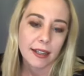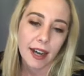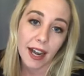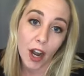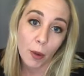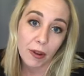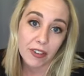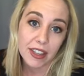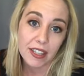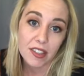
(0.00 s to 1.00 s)
Ah, I hope
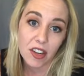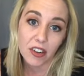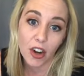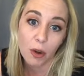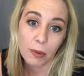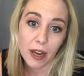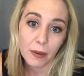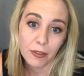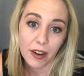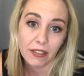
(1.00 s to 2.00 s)
everything's starting to open
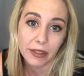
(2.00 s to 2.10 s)
up for